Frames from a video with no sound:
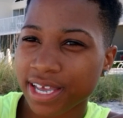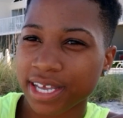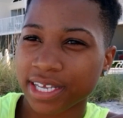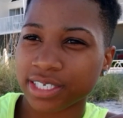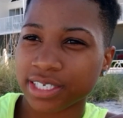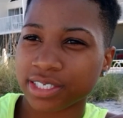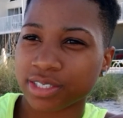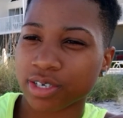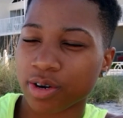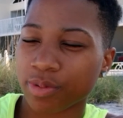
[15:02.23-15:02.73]
and
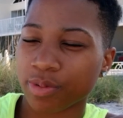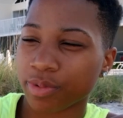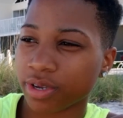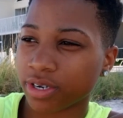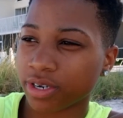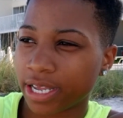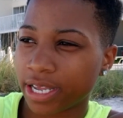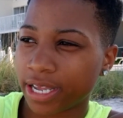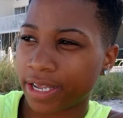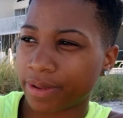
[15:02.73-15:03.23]
she told me her
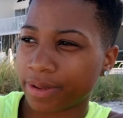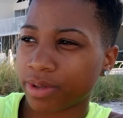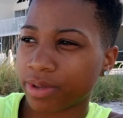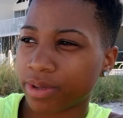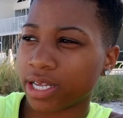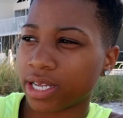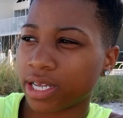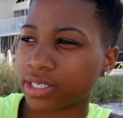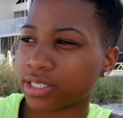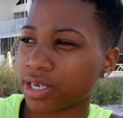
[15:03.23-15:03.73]
name,
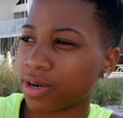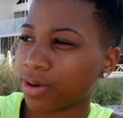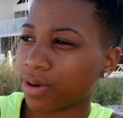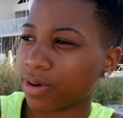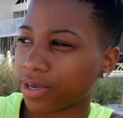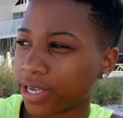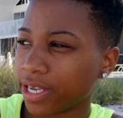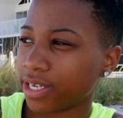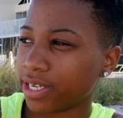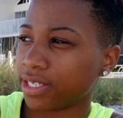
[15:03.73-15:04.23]
and I said,
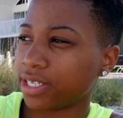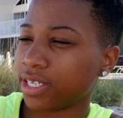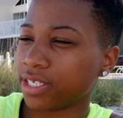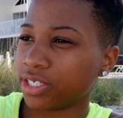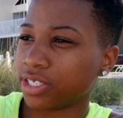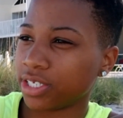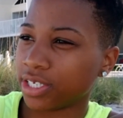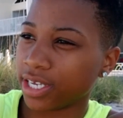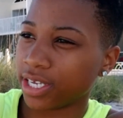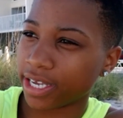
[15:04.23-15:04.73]
okay, is
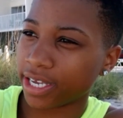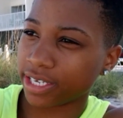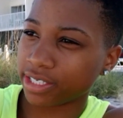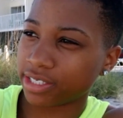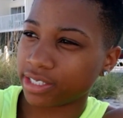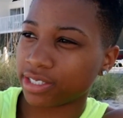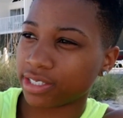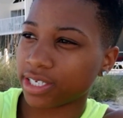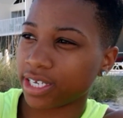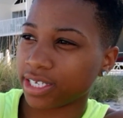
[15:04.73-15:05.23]
she gay?
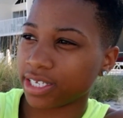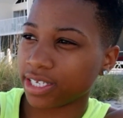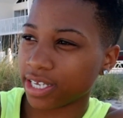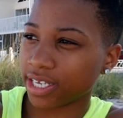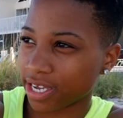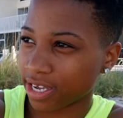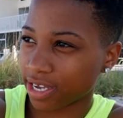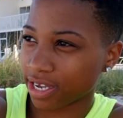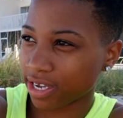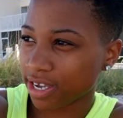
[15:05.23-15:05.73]
She said,
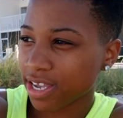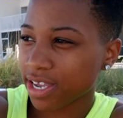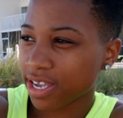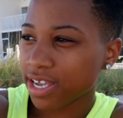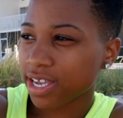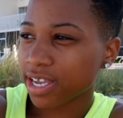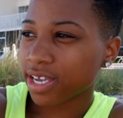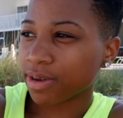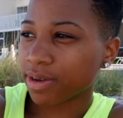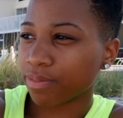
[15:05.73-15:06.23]
yeah,
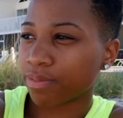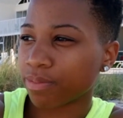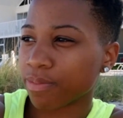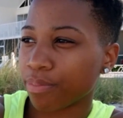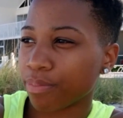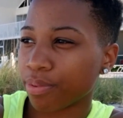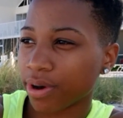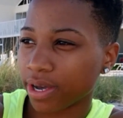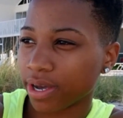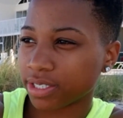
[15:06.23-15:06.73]

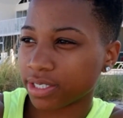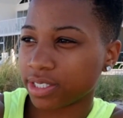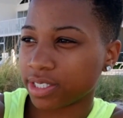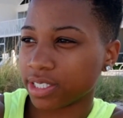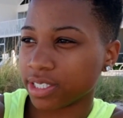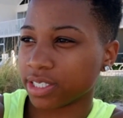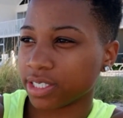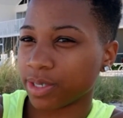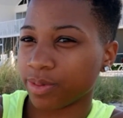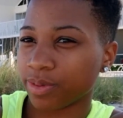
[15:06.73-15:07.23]
but
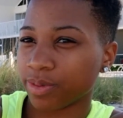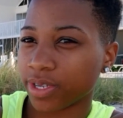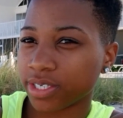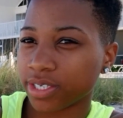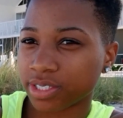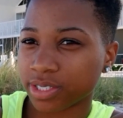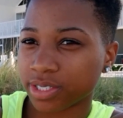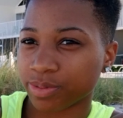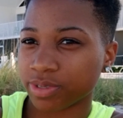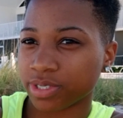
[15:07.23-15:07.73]
she's in a
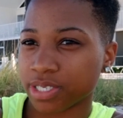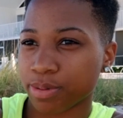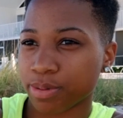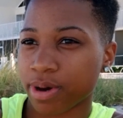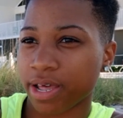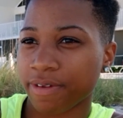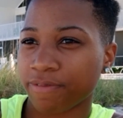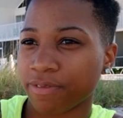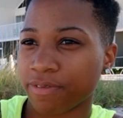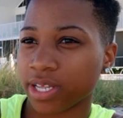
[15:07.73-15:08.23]
relationship with
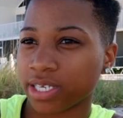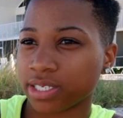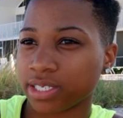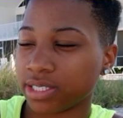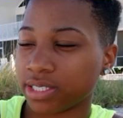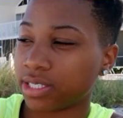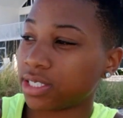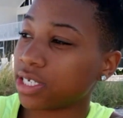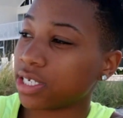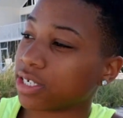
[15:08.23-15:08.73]
somebody for like
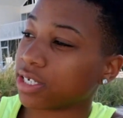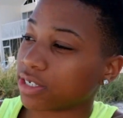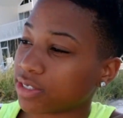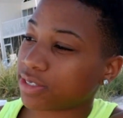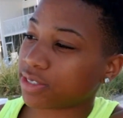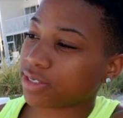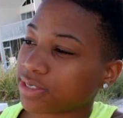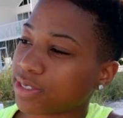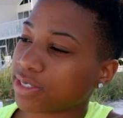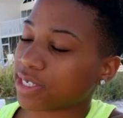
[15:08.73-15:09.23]
6
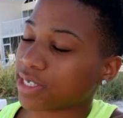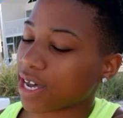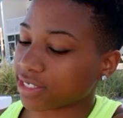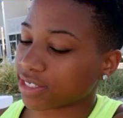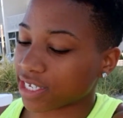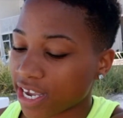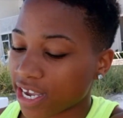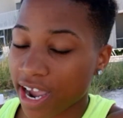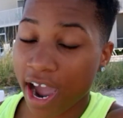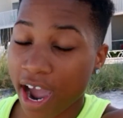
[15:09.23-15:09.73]
years. So I was
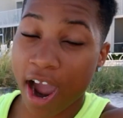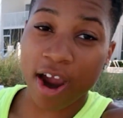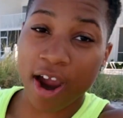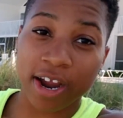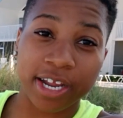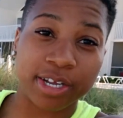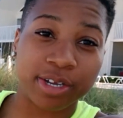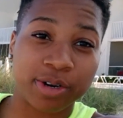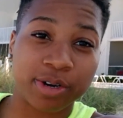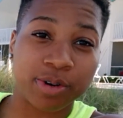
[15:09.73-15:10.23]
like, all
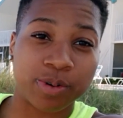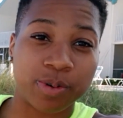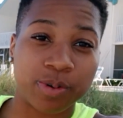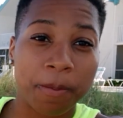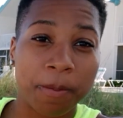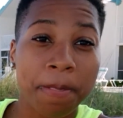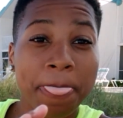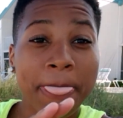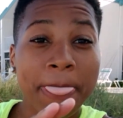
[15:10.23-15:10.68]
right, cool.